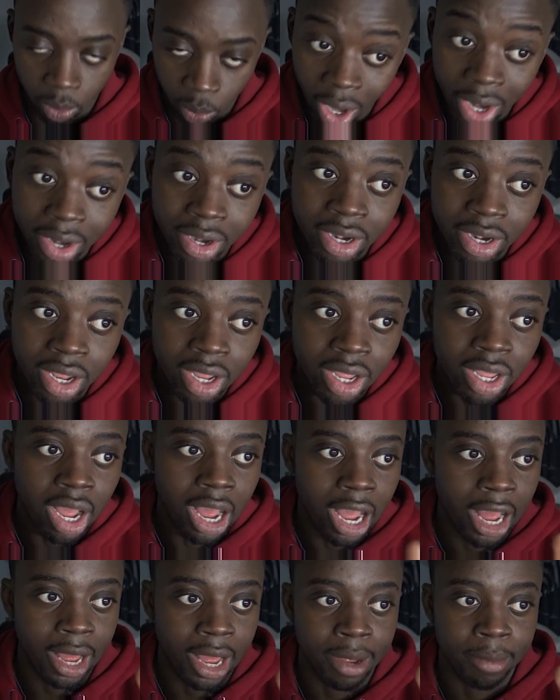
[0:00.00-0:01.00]
one.
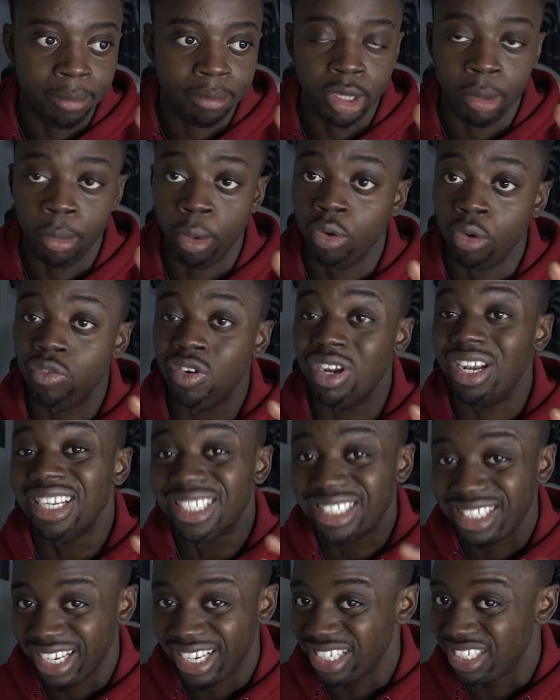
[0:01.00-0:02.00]
The more
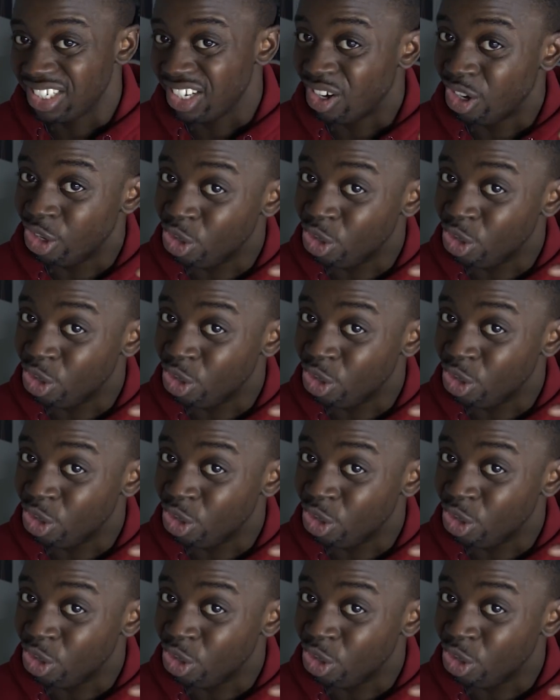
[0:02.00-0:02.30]
realistic it's gonna